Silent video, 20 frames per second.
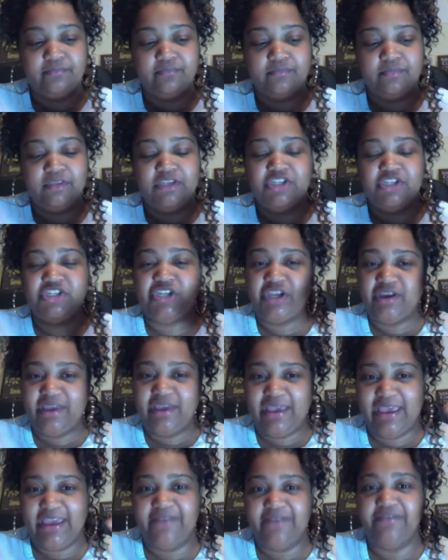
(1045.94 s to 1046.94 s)
share
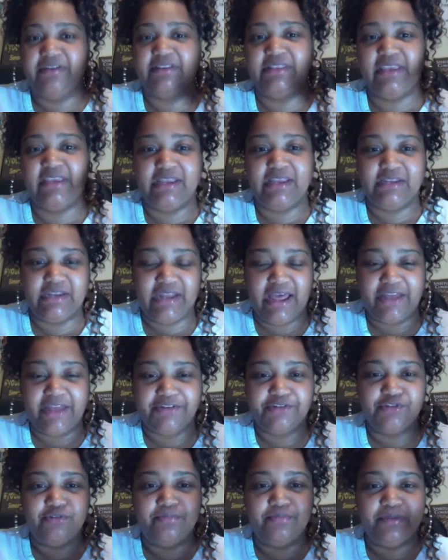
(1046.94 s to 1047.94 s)
everything that I
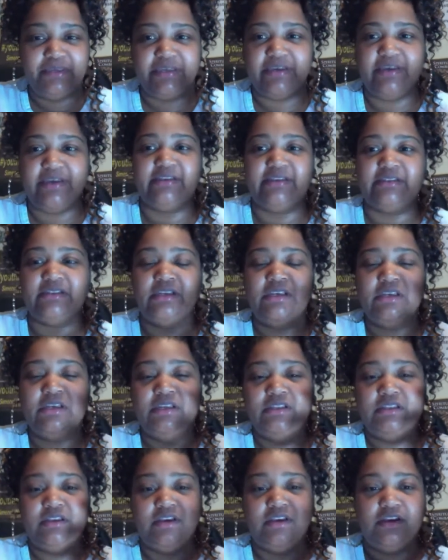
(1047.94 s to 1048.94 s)
do, because
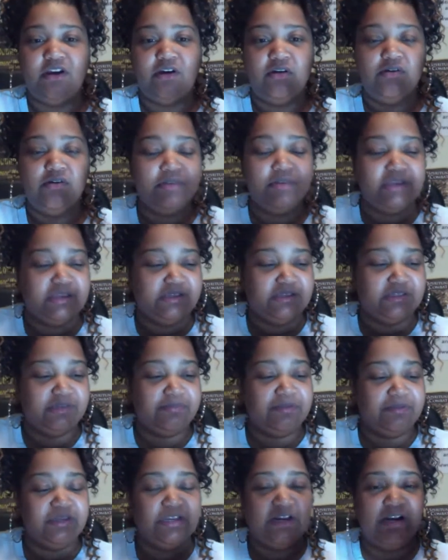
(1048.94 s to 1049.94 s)
the goal is to
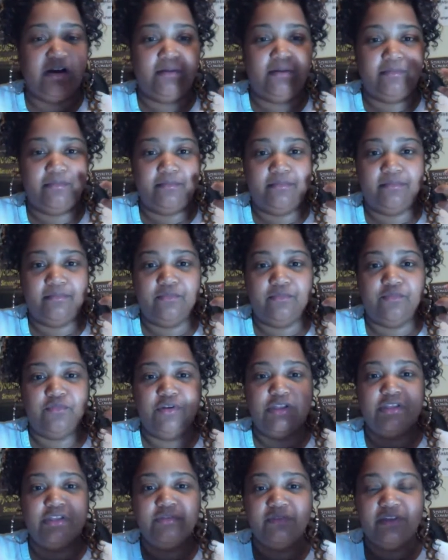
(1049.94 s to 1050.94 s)
become
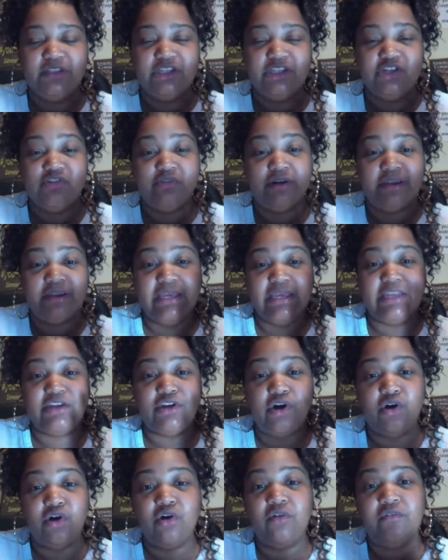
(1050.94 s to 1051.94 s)
really, really great and
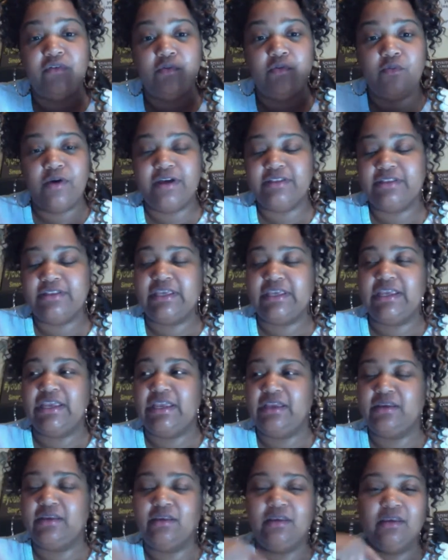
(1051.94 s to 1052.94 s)
known for one
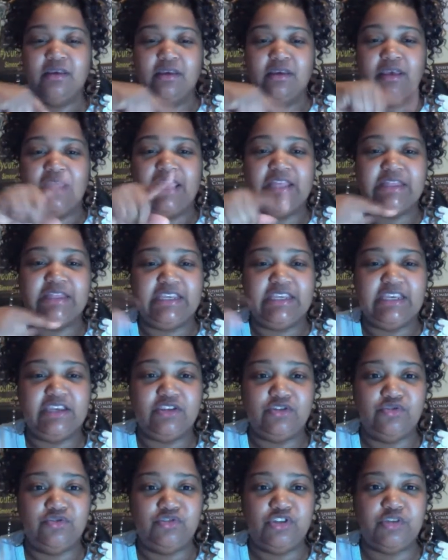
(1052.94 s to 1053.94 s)
thing, and then
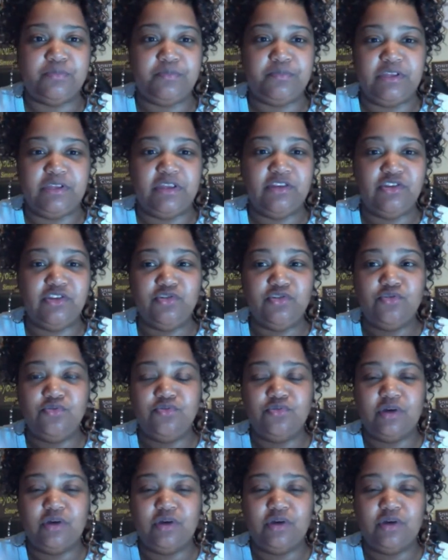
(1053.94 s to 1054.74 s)
you